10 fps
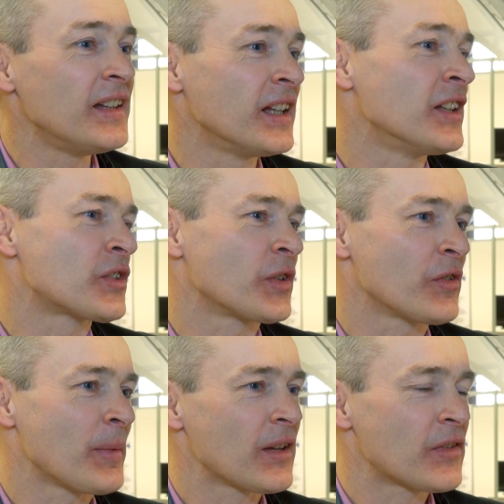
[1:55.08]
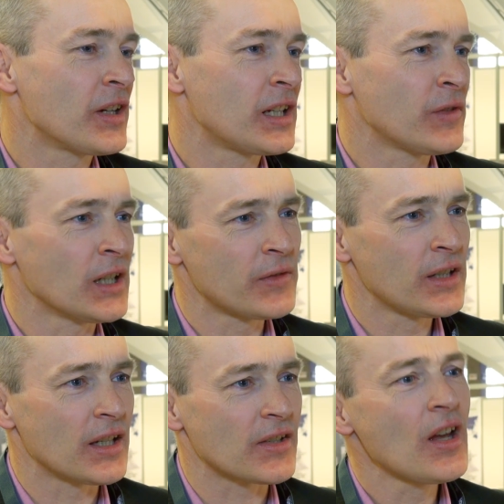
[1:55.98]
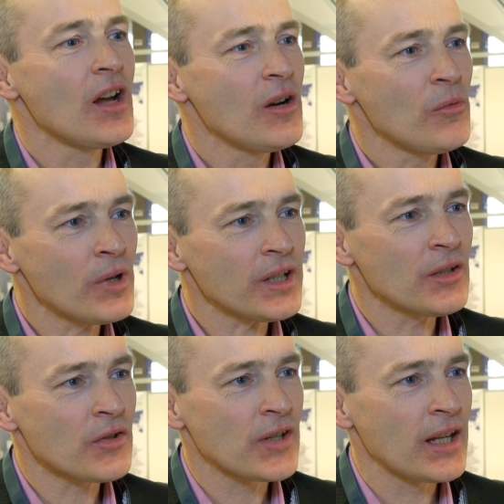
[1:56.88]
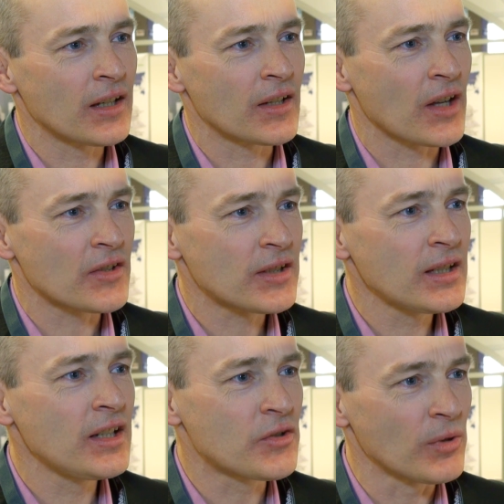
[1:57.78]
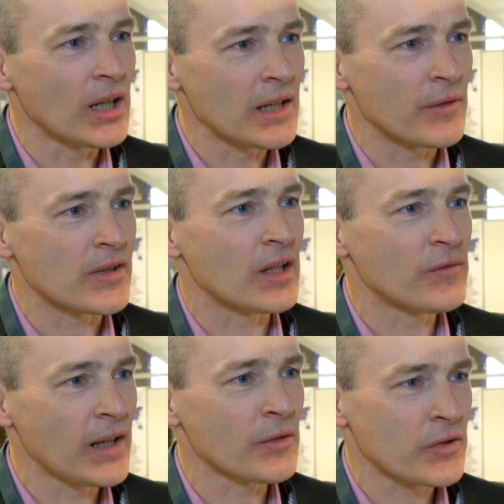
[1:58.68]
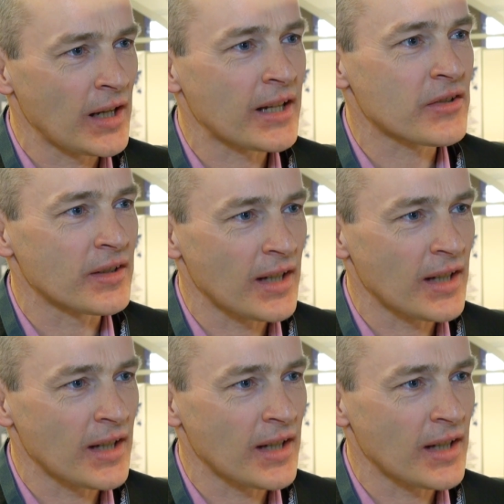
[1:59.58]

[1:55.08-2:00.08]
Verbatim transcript: in the industry for about 35 years. What are you seeing as key drivers in valve selection